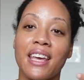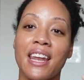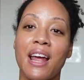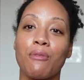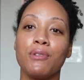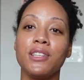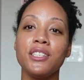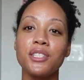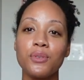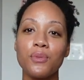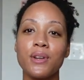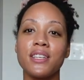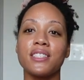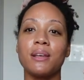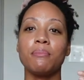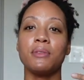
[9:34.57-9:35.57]
And I really just
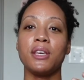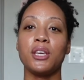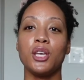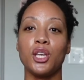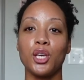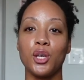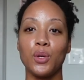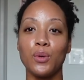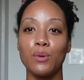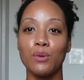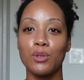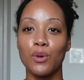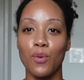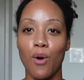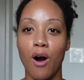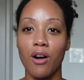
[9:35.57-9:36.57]
wanted something cute
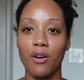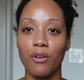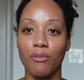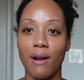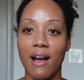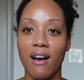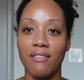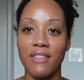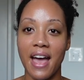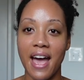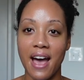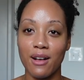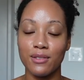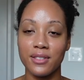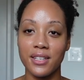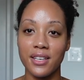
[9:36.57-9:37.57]
to walk around the
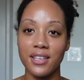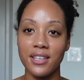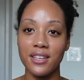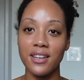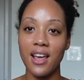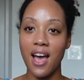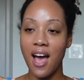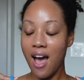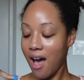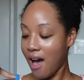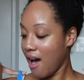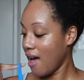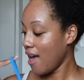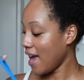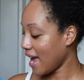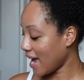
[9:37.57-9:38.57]
house in.
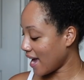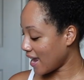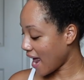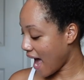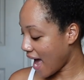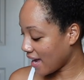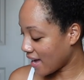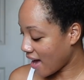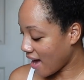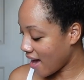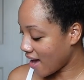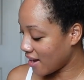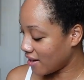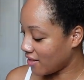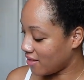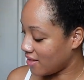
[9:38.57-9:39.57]
And I
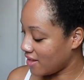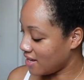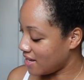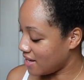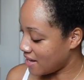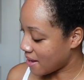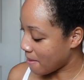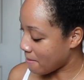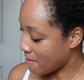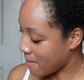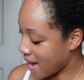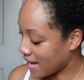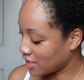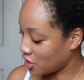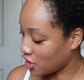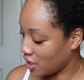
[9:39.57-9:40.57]
got the
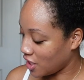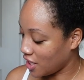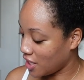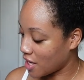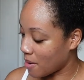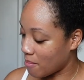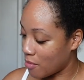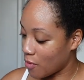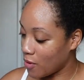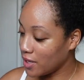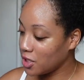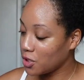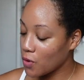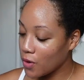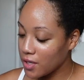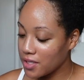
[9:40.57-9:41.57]
matching boy
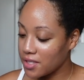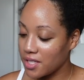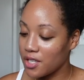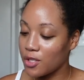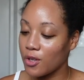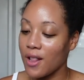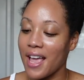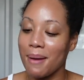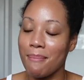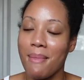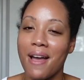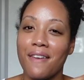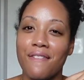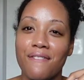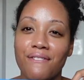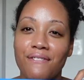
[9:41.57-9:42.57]
shorts. These are like one
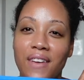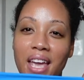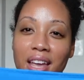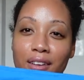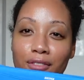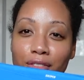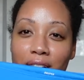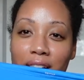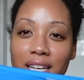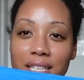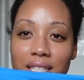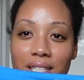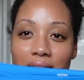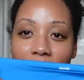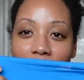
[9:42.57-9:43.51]
of my favorite